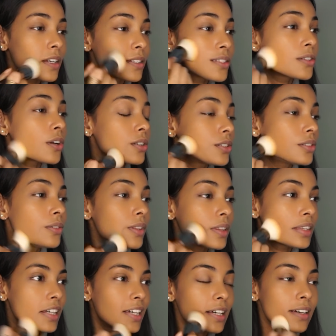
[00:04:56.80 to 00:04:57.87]
It's not too
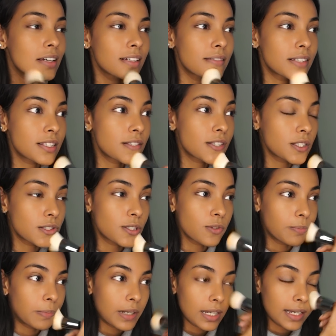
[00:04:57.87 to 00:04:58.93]
thick, it's
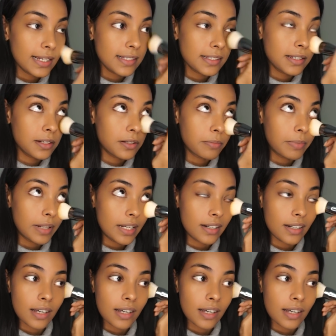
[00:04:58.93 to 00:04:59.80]
super easy to blend